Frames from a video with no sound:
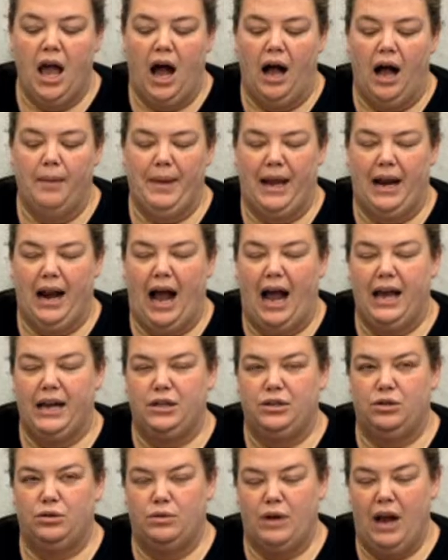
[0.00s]
And I
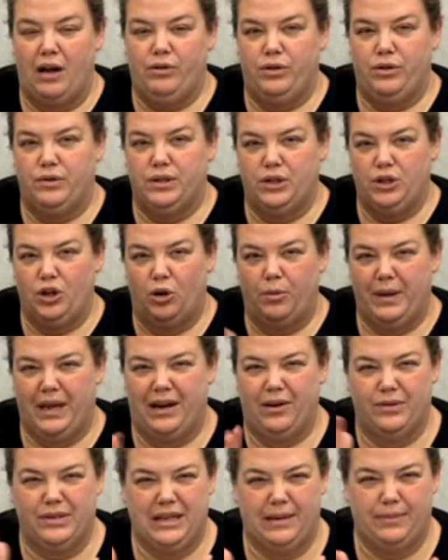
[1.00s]
do now use Adobe,
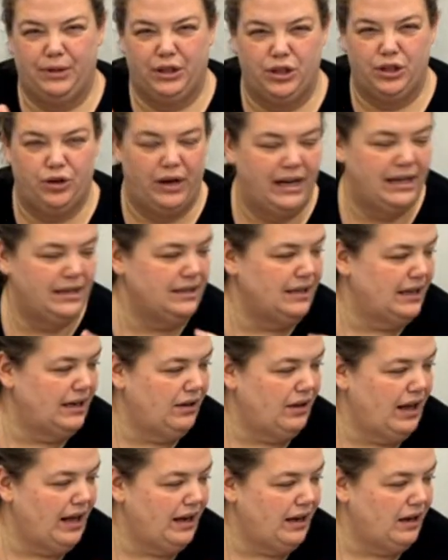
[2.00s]
and I was able to translate
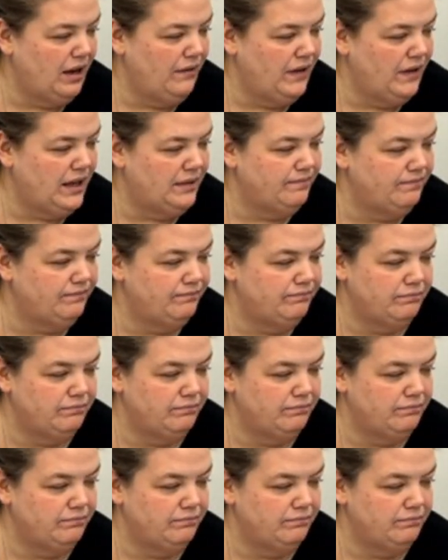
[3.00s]
a lot of it